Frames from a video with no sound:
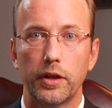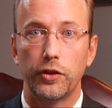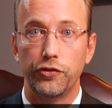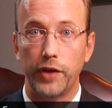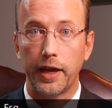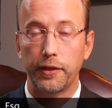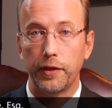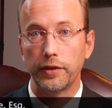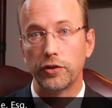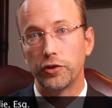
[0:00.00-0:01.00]
The second
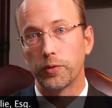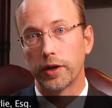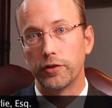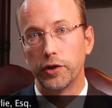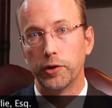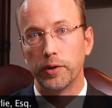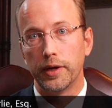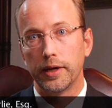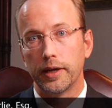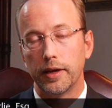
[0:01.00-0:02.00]
thing that you want to do
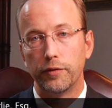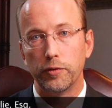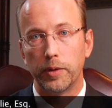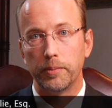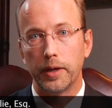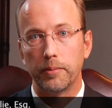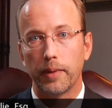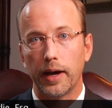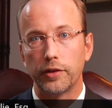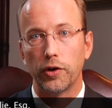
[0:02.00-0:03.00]
if you've been bitten
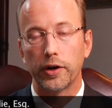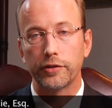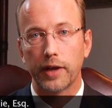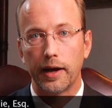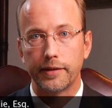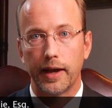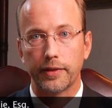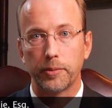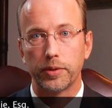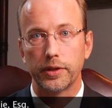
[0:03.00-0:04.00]
by a dog is
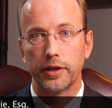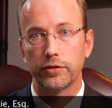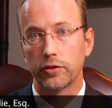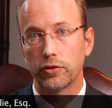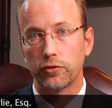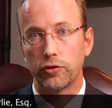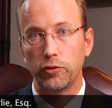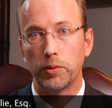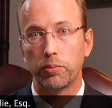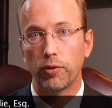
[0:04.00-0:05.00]
contact the police, and there's
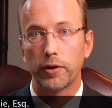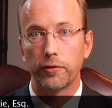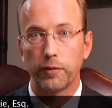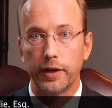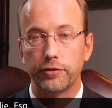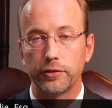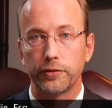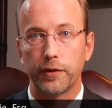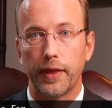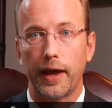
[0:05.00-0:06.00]
two important reasons
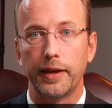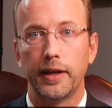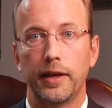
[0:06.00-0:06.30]
for that.